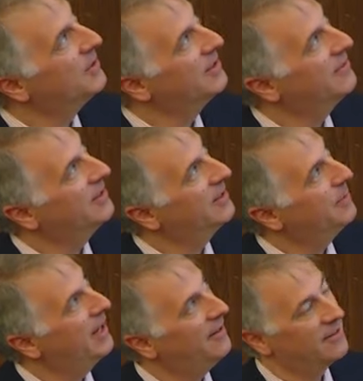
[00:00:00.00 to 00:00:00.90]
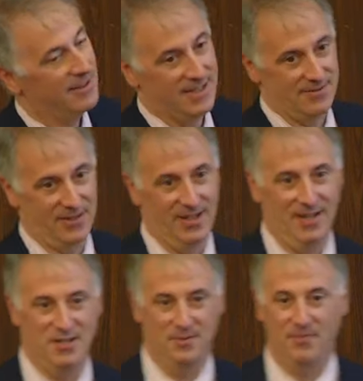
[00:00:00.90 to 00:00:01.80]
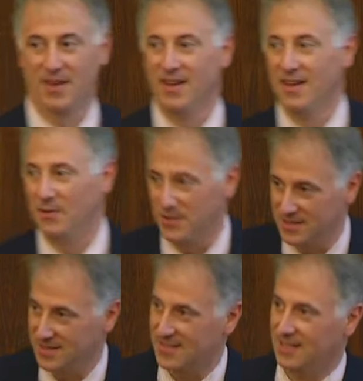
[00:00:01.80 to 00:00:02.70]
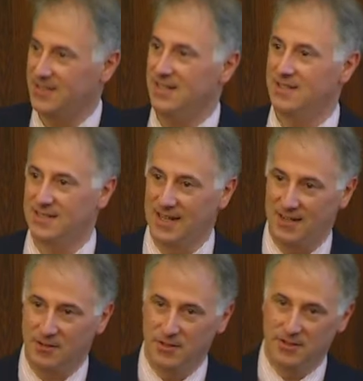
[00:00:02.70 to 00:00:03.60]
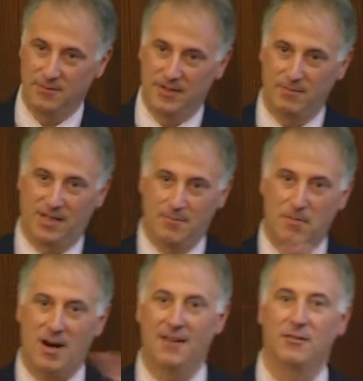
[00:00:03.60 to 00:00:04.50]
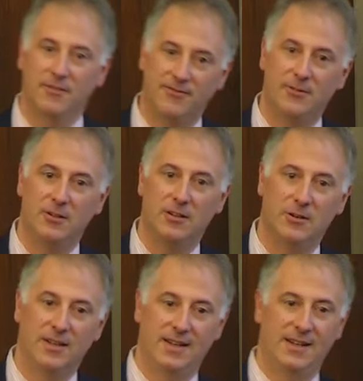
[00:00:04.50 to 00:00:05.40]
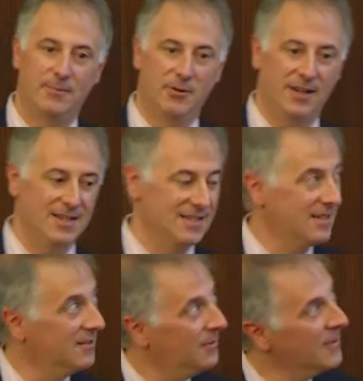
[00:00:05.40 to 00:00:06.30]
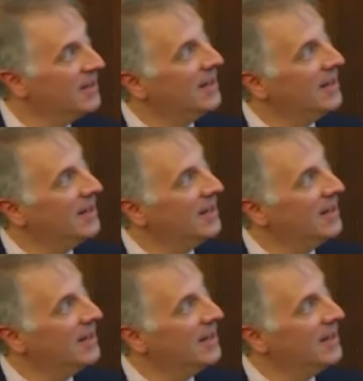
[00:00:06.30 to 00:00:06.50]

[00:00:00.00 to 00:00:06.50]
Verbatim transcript: multivariate pattern classification, which is a technique, is an algorithm that can model the full whole head MRI signal.